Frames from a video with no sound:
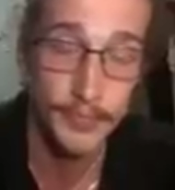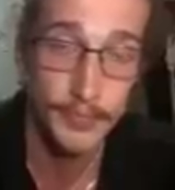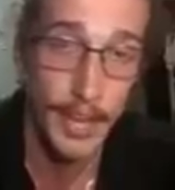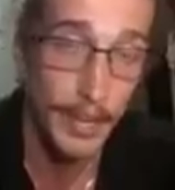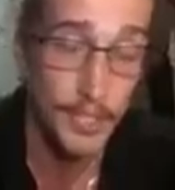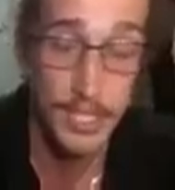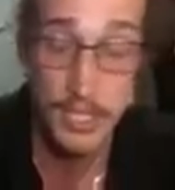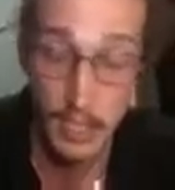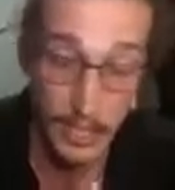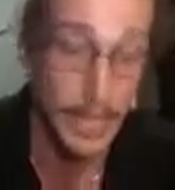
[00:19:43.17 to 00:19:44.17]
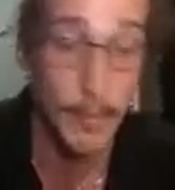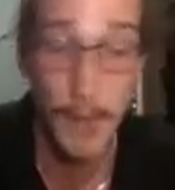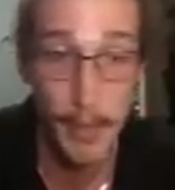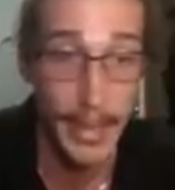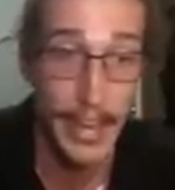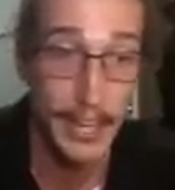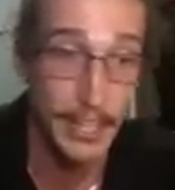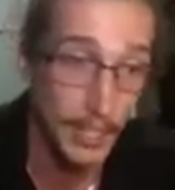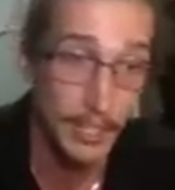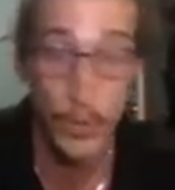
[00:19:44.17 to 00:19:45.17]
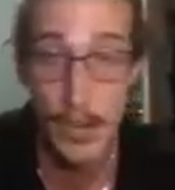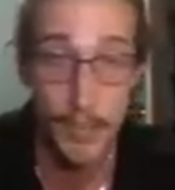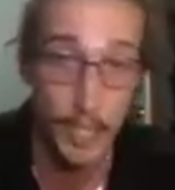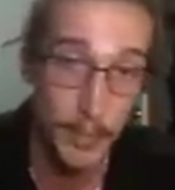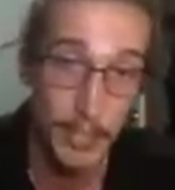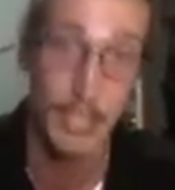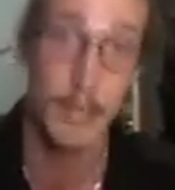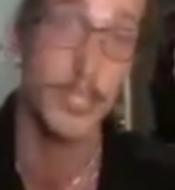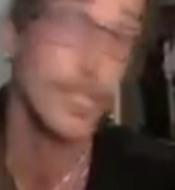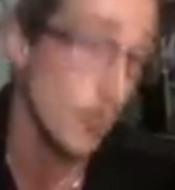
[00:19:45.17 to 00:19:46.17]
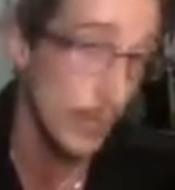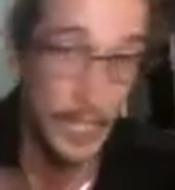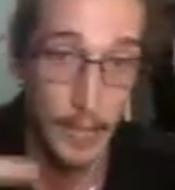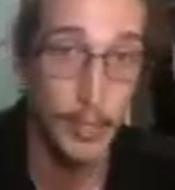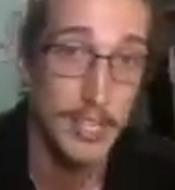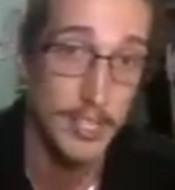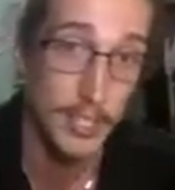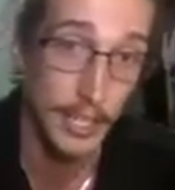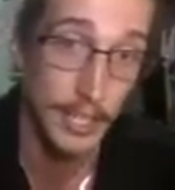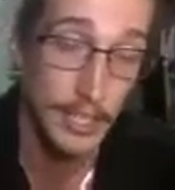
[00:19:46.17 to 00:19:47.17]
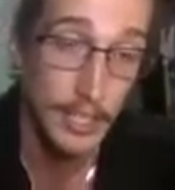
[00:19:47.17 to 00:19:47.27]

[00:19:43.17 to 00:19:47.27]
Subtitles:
I don't just lay on my back and wait for him to get to position. We keep wrestling.